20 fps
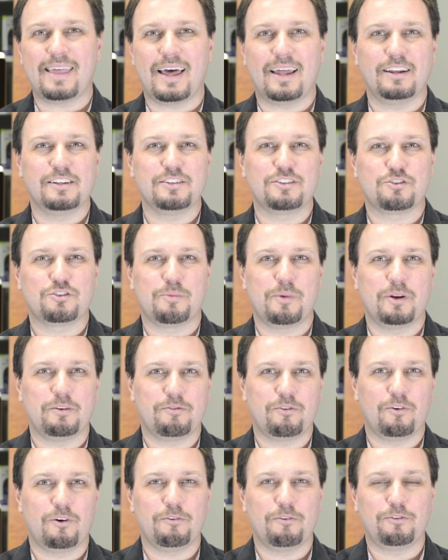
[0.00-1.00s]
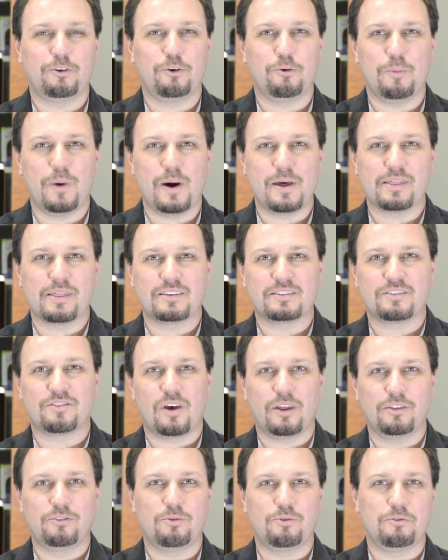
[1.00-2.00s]
that instrument for a few months, so
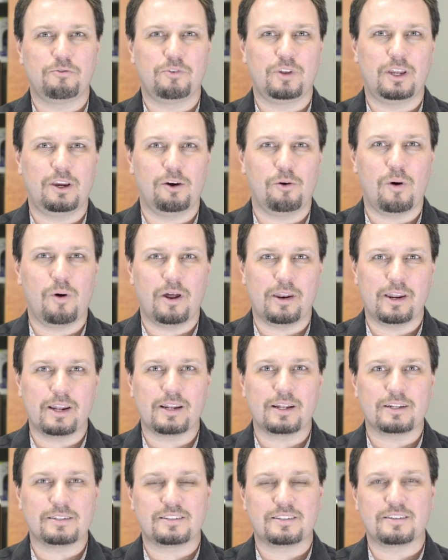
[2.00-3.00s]
I'll do a video on it at